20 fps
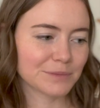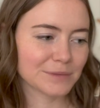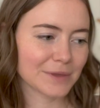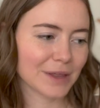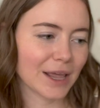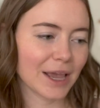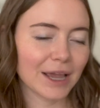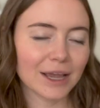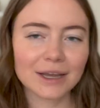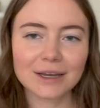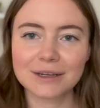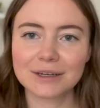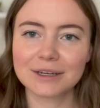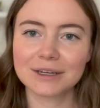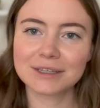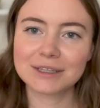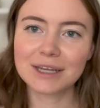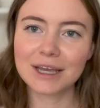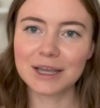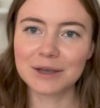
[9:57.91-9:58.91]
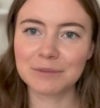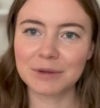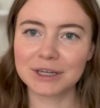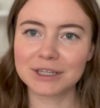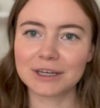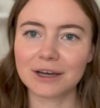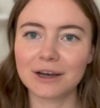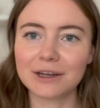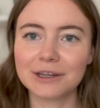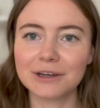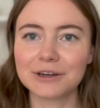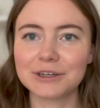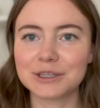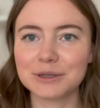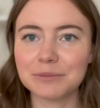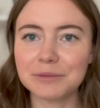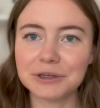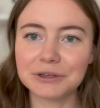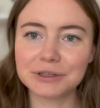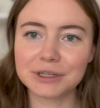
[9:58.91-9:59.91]
like taking my toddler
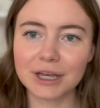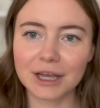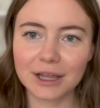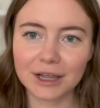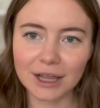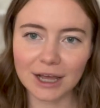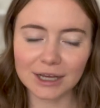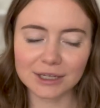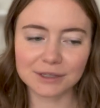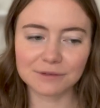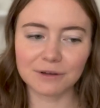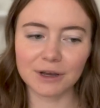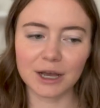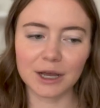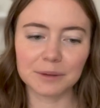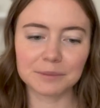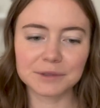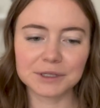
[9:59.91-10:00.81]
to music class five.